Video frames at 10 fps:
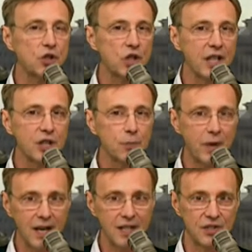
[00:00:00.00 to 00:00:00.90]
change
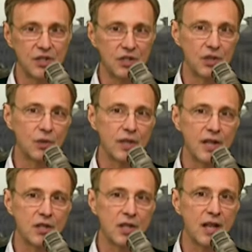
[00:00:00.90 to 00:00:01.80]
policies in
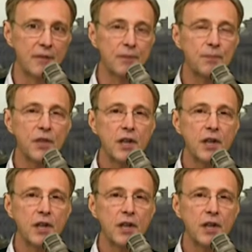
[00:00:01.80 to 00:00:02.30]
2011,